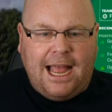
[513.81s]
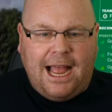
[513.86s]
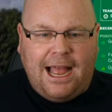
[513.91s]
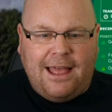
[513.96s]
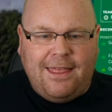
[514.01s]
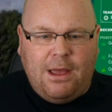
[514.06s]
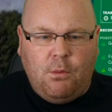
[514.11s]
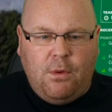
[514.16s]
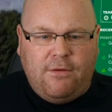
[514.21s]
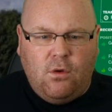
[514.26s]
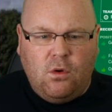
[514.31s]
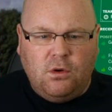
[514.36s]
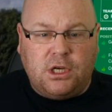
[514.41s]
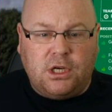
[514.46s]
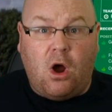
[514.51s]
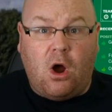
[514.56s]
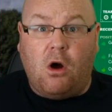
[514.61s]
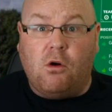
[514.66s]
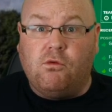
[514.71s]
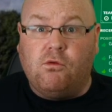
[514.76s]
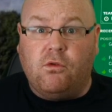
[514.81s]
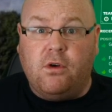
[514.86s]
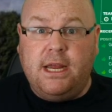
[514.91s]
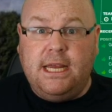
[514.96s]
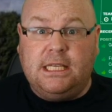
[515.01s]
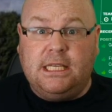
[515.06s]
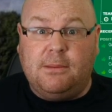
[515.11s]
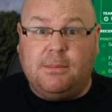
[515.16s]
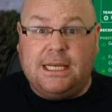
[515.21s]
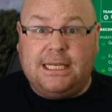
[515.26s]
And then we've also got a
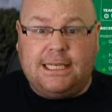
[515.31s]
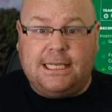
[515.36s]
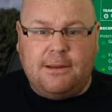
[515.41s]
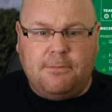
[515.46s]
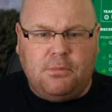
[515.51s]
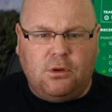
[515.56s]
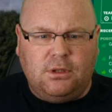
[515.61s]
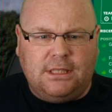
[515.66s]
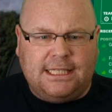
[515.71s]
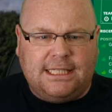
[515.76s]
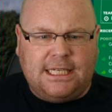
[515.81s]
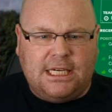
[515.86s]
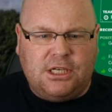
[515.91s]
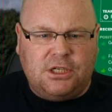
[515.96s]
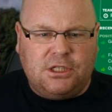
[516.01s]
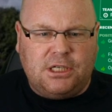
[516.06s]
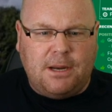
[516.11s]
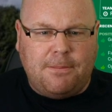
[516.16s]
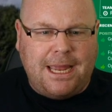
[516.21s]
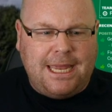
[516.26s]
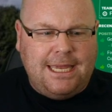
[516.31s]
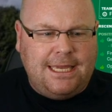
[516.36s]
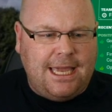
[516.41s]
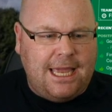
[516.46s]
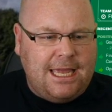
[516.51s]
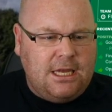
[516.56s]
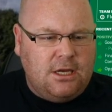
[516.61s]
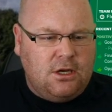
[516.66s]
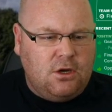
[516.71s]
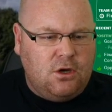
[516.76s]
reasonably simple decision to make
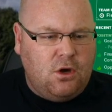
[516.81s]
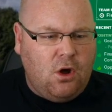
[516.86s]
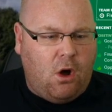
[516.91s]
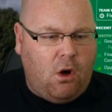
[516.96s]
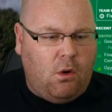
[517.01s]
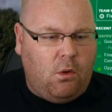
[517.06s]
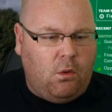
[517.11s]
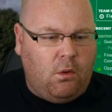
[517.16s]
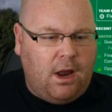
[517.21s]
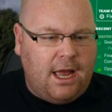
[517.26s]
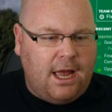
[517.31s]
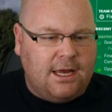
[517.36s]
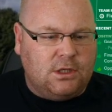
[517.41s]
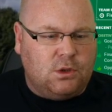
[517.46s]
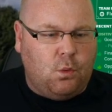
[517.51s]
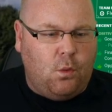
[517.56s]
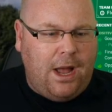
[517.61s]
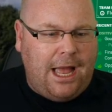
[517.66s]
in goal as